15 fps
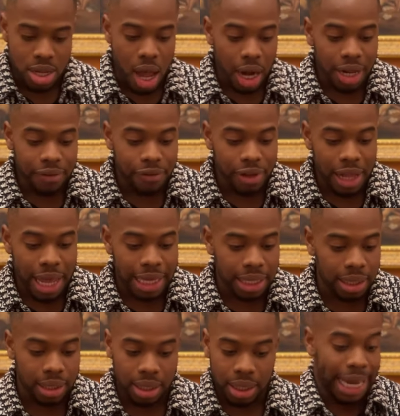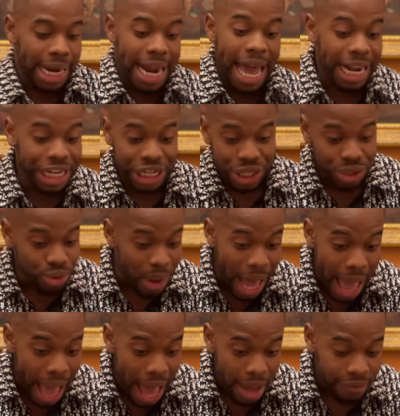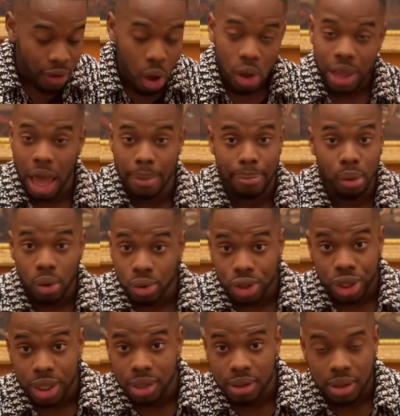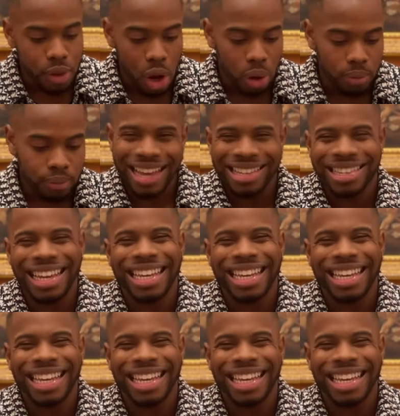not even like connections you have, all that bullshit. No, it's